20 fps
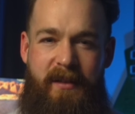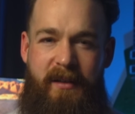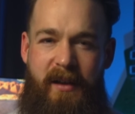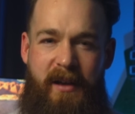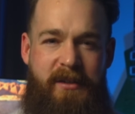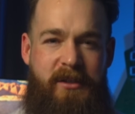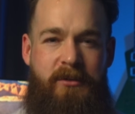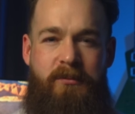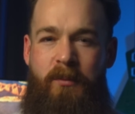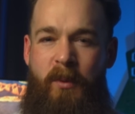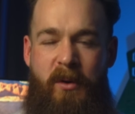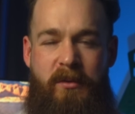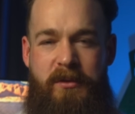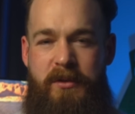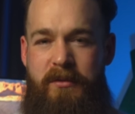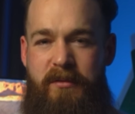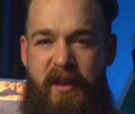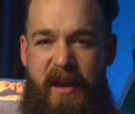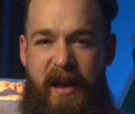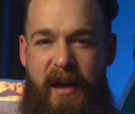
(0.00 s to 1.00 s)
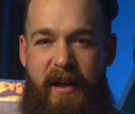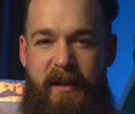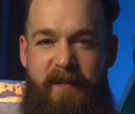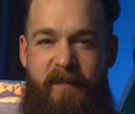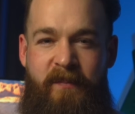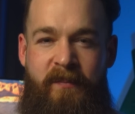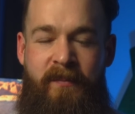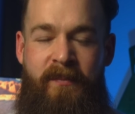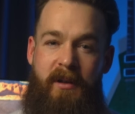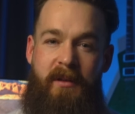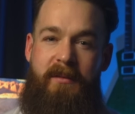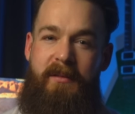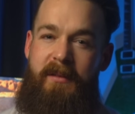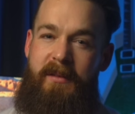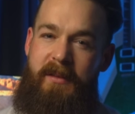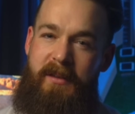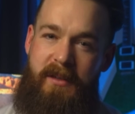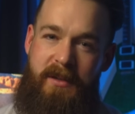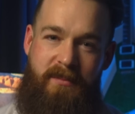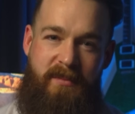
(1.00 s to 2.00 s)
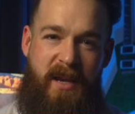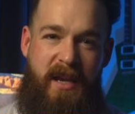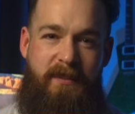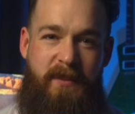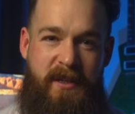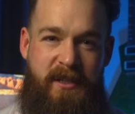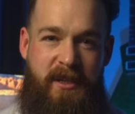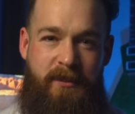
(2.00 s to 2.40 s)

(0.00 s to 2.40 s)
I just won't do that. Well, you may be